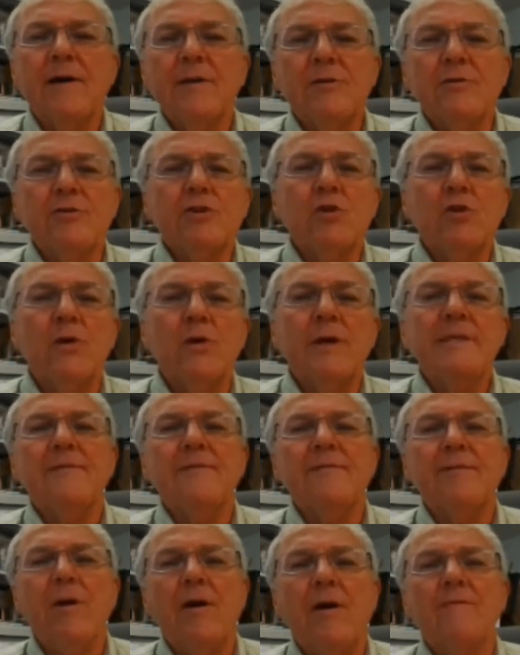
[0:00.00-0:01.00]
your choice
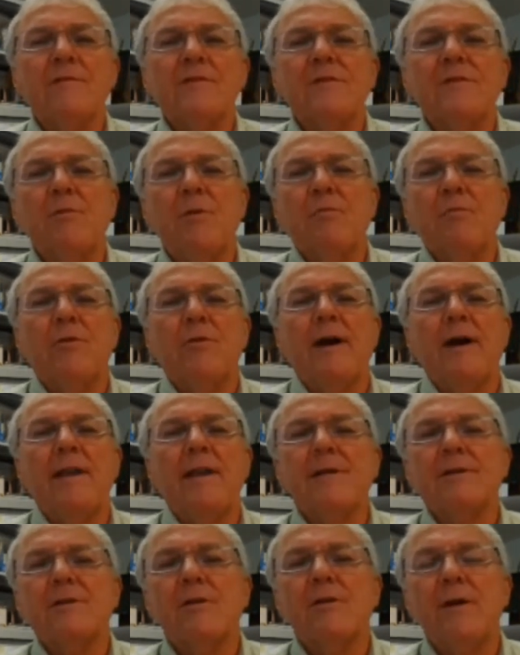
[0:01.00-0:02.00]
of harvestable
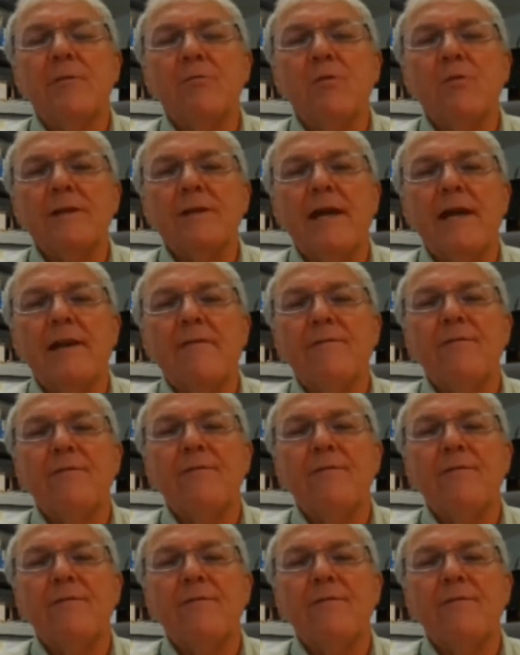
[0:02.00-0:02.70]
product on what kind of